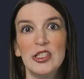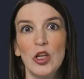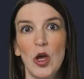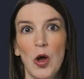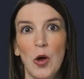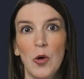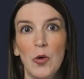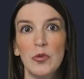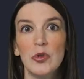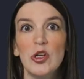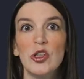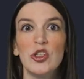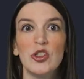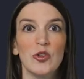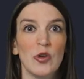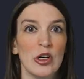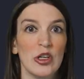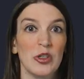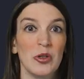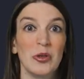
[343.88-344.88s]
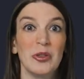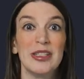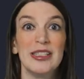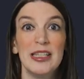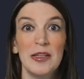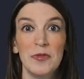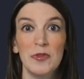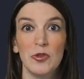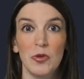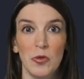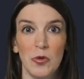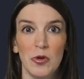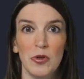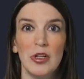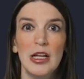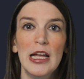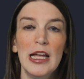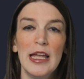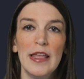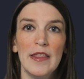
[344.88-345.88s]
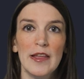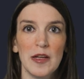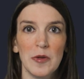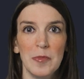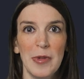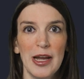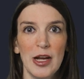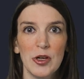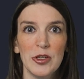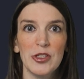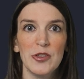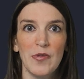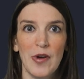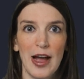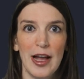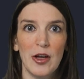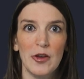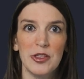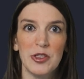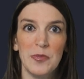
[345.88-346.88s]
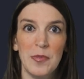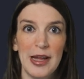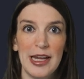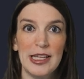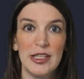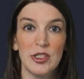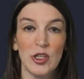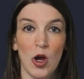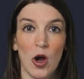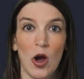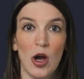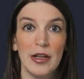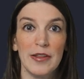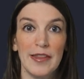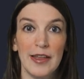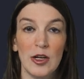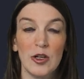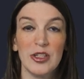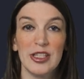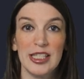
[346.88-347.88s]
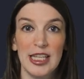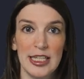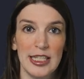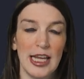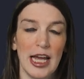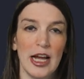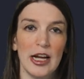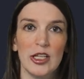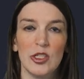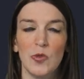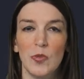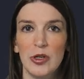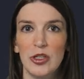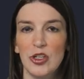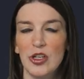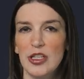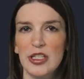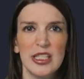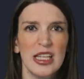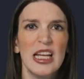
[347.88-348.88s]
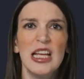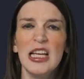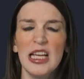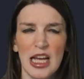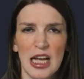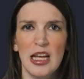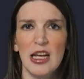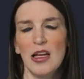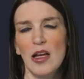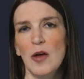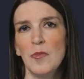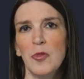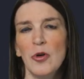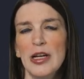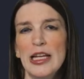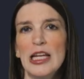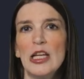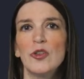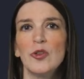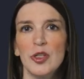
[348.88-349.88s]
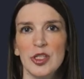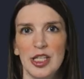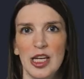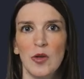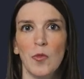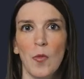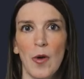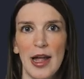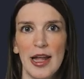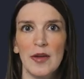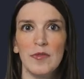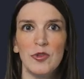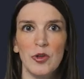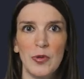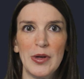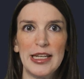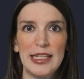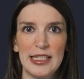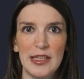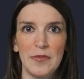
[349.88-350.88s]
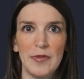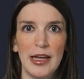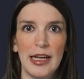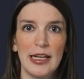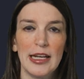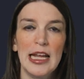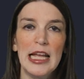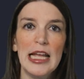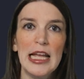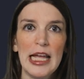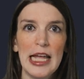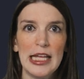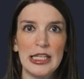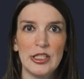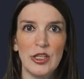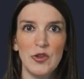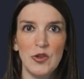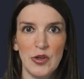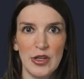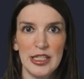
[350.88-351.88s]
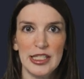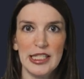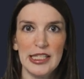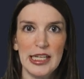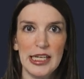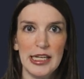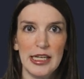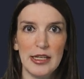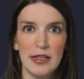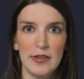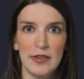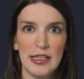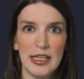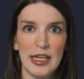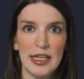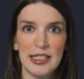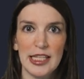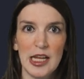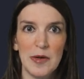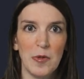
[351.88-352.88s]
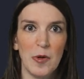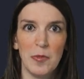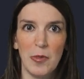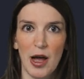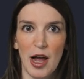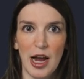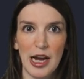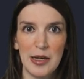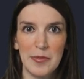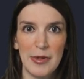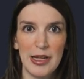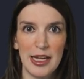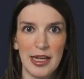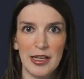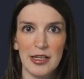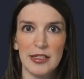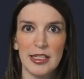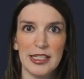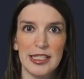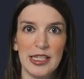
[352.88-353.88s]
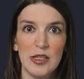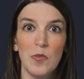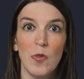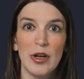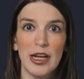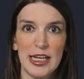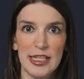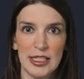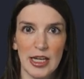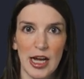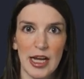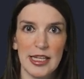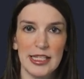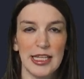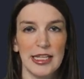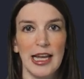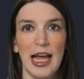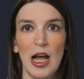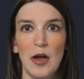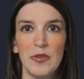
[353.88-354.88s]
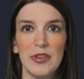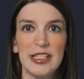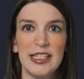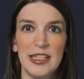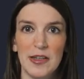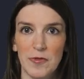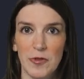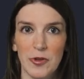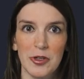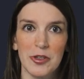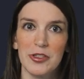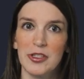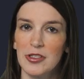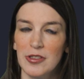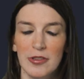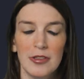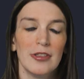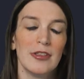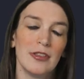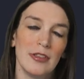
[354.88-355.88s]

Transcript: his own structural diff tool that compares files based on their syntax, which is a pretty interesting way of doing diffing. And so you can see the example behind me to see what it does and how this differs,